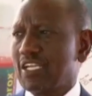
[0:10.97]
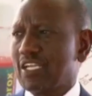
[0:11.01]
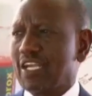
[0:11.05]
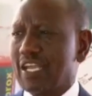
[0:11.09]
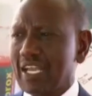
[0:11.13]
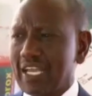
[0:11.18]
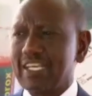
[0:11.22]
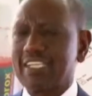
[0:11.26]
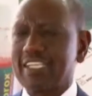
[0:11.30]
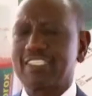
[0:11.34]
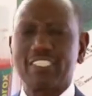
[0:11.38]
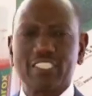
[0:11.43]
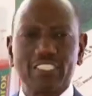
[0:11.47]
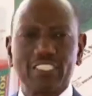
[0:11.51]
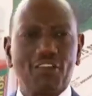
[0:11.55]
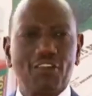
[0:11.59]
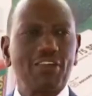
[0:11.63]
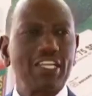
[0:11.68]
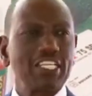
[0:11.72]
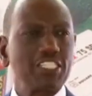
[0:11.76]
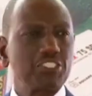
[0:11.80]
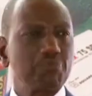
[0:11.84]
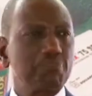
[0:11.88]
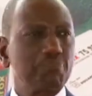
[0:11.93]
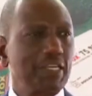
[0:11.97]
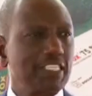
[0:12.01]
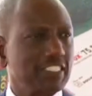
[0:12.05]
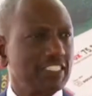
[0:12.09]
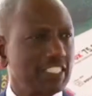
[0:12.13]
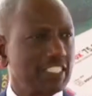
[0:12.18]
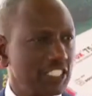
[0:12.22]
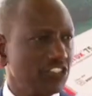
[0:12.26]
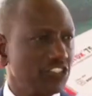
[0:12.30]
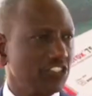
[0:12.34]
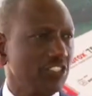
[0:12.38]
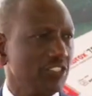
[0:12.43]
And it is our
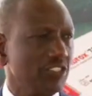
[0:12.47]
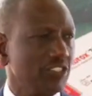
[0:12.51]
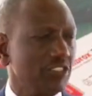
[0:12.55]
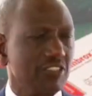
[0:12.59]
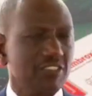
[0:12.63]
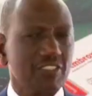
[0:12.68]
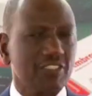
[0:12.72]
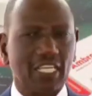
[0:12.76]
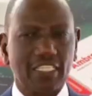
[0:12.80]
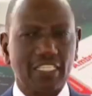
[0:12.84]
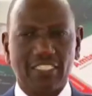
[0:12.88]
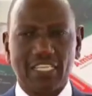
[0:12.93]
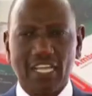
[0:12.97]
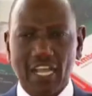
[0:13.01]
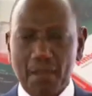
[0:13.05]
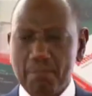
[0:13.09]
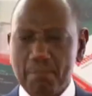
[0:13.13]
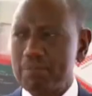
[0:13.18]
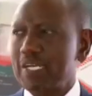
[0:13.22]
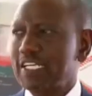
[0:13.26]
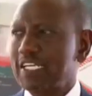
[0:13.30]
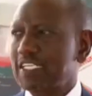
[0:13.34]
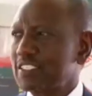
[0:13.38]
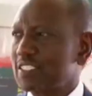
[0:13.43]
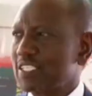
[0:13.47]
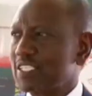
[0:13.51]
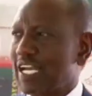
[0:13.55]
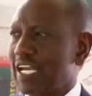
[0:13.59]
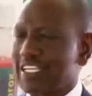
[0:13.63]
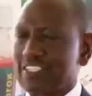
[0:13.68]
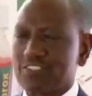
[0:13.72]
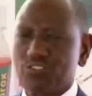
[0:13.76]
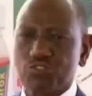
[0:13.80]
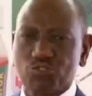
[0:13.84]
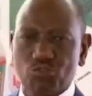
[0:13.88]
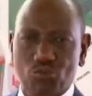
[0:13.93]
expectation that companies
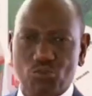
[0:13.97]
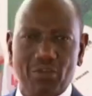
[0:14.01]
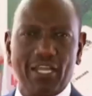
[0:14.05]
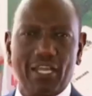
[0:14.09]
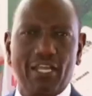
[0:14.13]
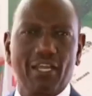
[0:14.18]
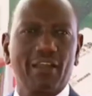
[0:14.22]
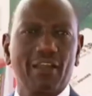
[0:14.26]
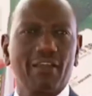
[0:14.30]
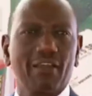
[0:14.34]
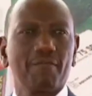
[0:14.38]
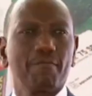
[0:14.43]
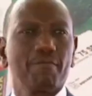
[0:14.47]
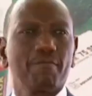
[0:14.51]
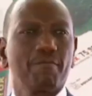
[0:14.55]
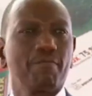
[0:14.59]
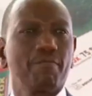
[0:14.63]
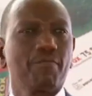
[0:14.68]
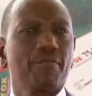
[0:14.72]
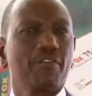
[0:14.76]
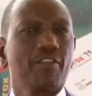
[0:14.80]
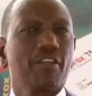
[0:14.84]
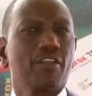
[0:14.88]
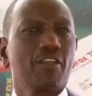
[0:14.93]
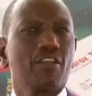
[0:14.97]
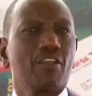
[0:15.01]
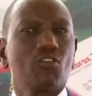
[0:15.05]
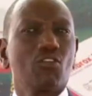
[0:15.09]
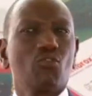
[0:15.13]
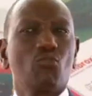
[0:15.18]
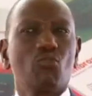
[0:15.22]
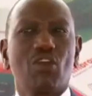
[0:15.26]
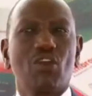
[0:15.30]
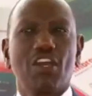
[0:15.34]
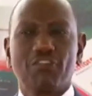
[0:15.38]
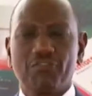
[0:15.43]
like Square
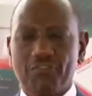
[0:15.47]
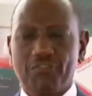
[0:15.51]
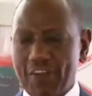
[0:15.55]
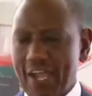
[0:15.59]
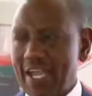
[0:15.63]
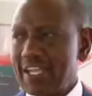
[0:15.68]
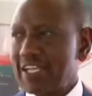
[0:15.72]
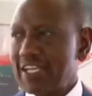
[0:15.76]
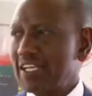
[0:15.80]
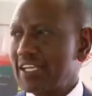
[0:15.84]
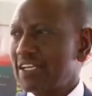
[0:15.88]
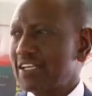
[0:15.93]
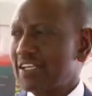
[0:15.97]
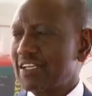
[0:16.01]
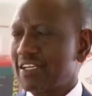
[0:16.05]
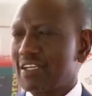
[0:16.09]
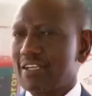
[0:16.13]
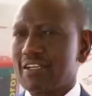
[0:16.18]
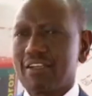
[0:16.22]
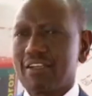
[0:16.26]
will find